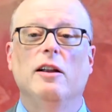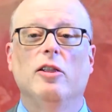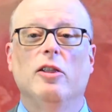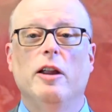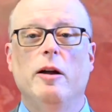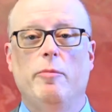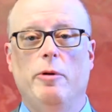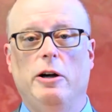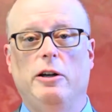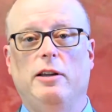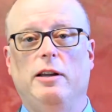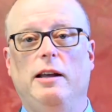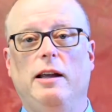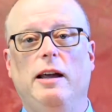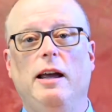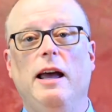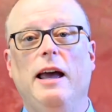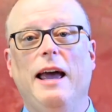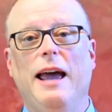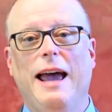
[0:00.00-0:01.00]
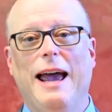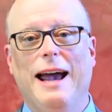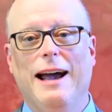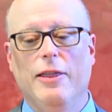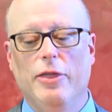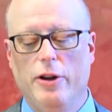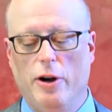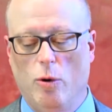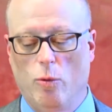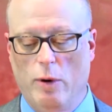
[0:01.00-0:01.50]
liberty,
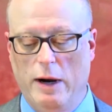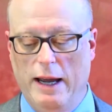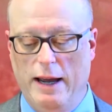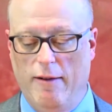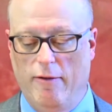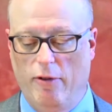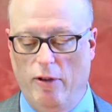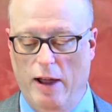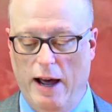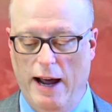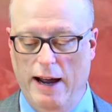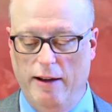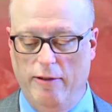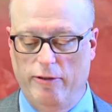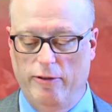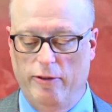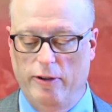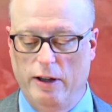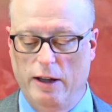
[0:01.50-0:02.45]
and their way of life.